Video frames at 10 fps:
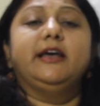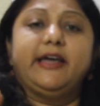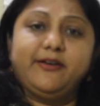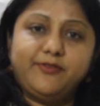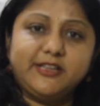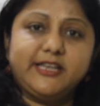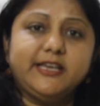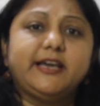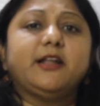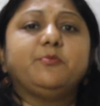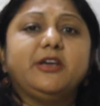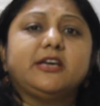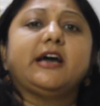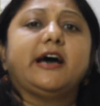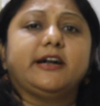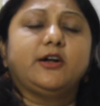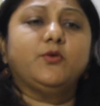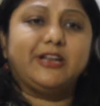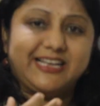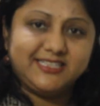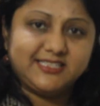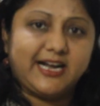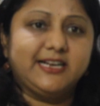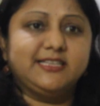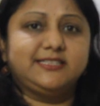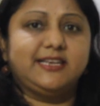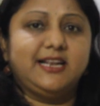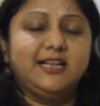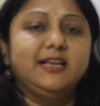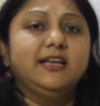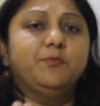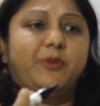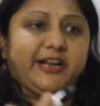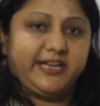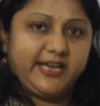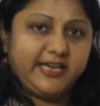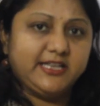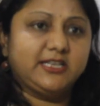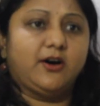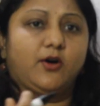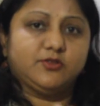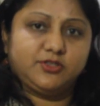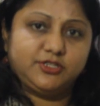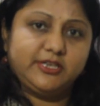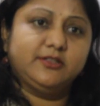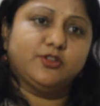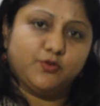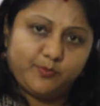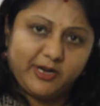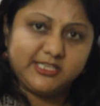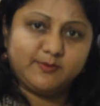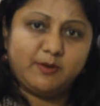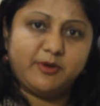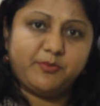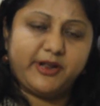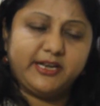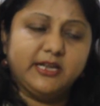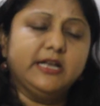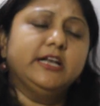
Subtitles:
everything can be carried out inside the cell by taking the oxygen through plasma membrane.